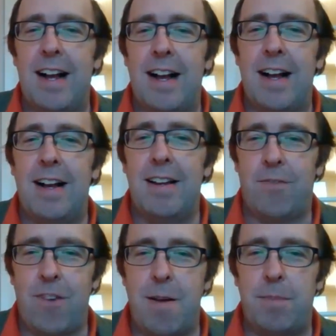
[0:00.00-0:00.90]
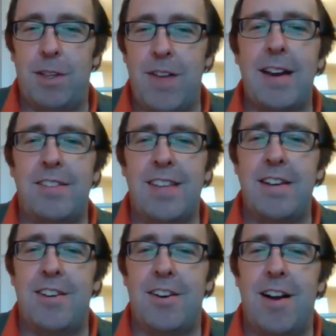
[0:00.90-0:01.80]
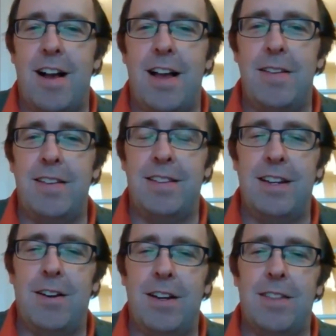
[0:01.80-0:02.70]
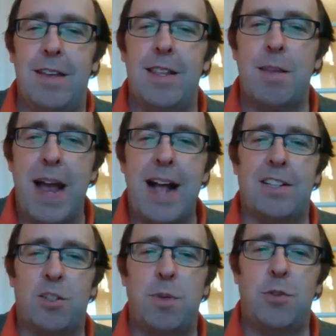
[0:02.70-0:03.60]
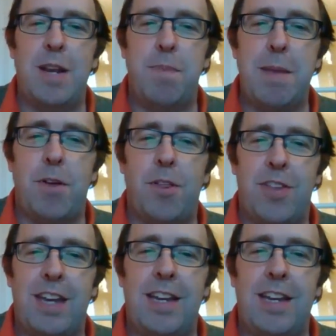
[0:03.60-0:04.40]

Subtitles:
from Levada Center on, in the balance between people thinking that the